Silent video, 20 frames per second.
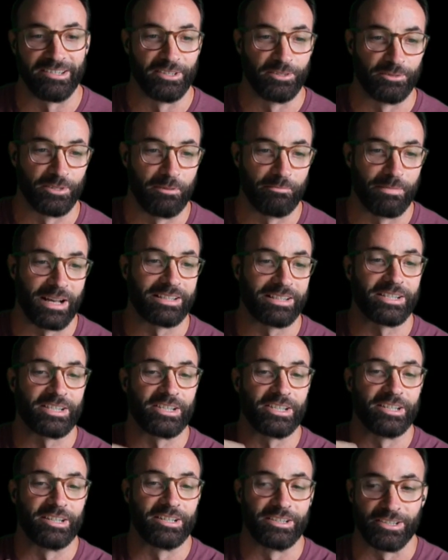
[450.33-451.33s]
You don't want
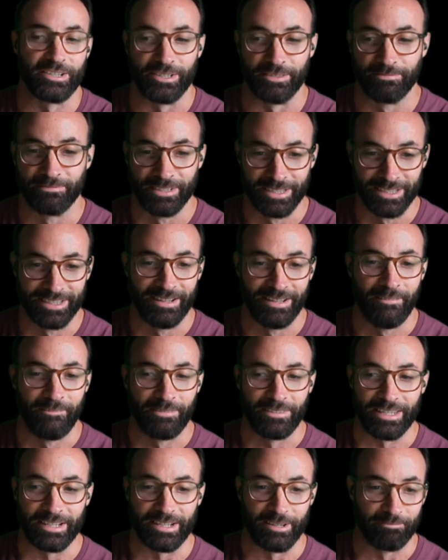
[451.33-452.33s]
bacteria on your,
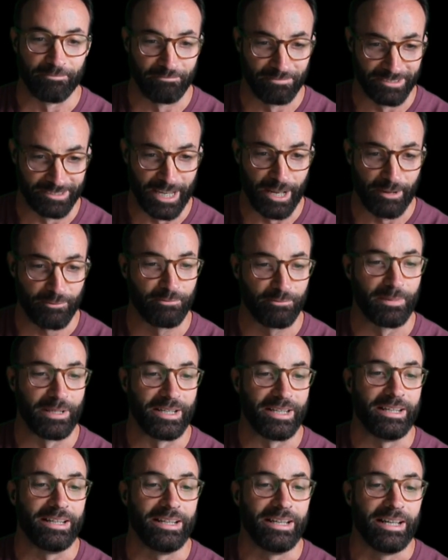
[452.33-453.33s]
stuff.
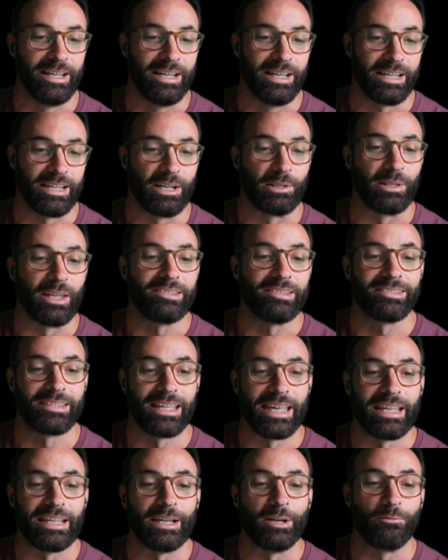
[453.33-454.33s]
But, let's
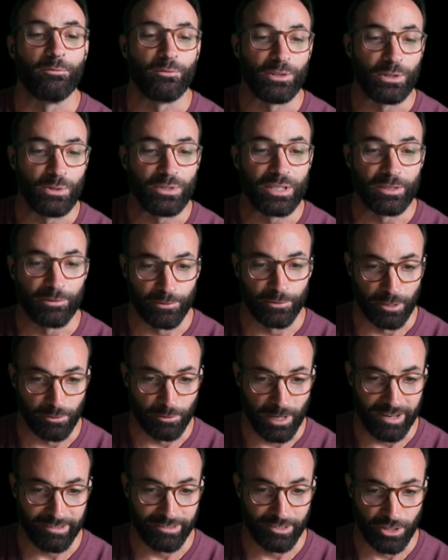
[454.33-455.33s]
say a few different
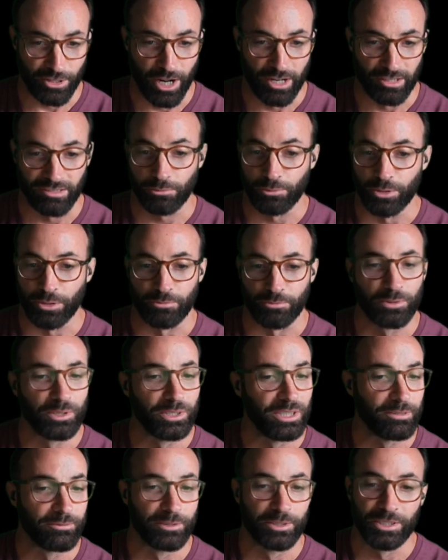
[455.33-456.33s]
restaurants were
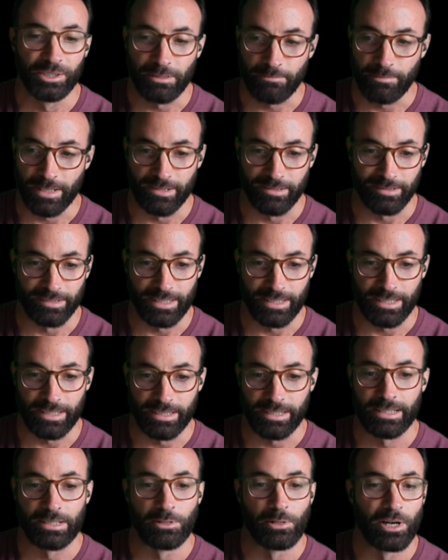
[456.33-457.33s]
really, really
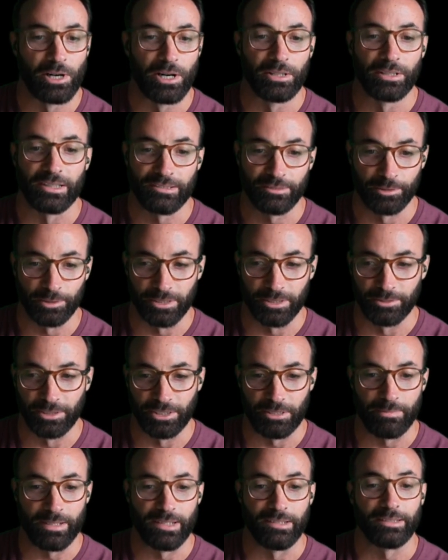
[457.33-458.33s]
busy. Holly's really,
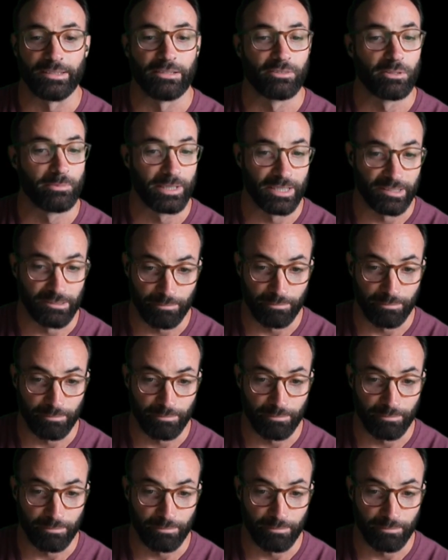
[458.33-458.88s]
really busy. Everybody's